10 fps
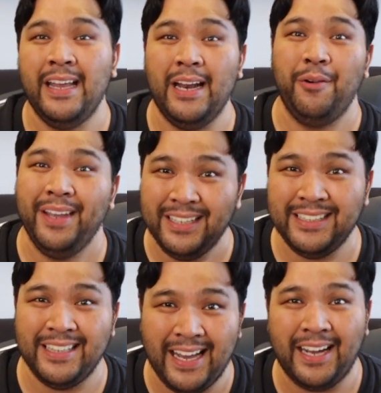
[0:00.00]
Now,
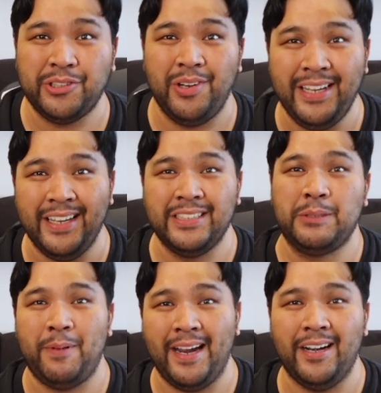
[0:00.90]
is it actually
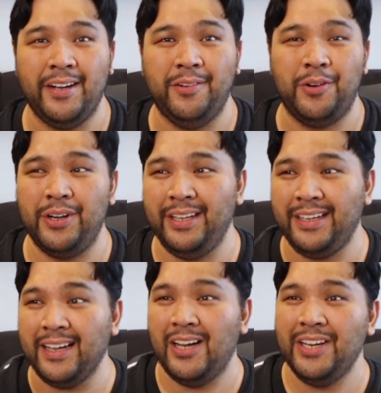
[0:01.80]
inspired, or
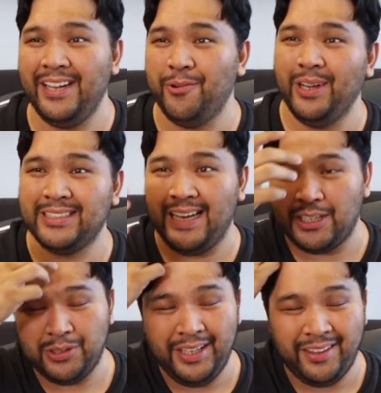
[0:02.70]
did Kanye West
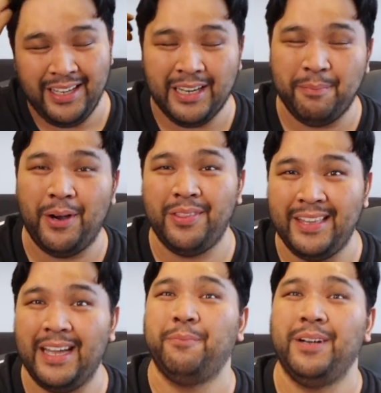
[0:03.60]
actually think
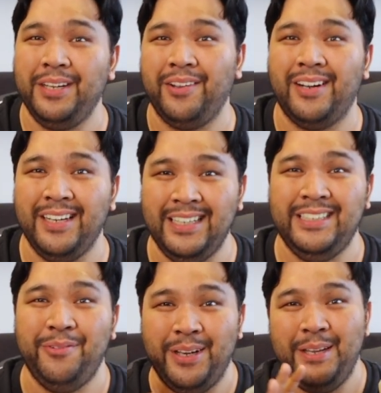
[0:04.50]
about that particular
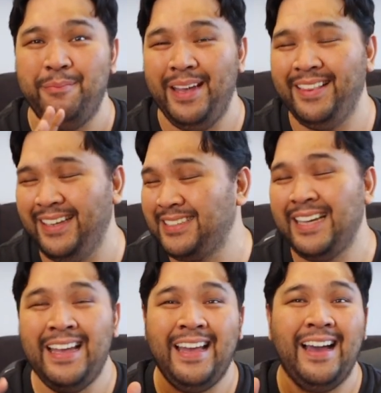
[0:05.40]
Yeezy when he made this?
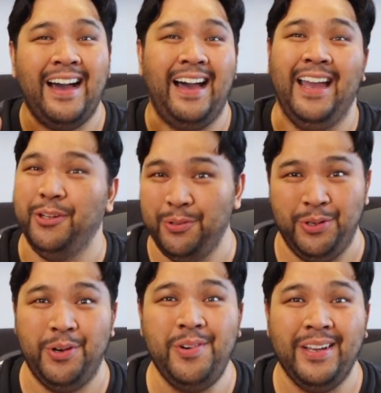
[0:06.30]
I
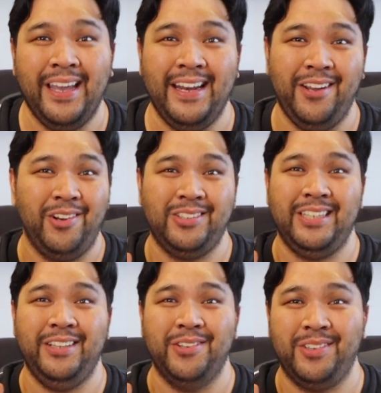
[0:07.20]
don't know, and I
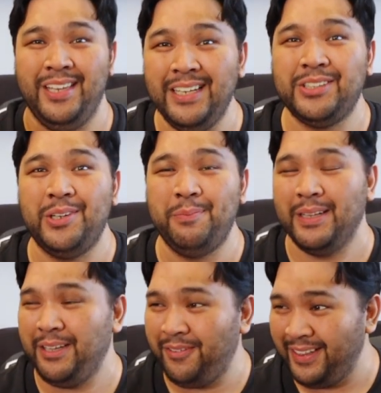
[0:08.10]
honestly don't think so,
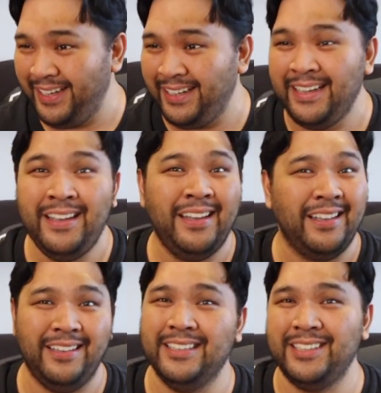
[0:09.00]
but if it did,
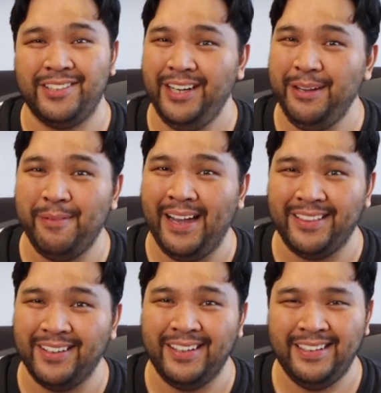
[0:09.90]
doesn't really matter.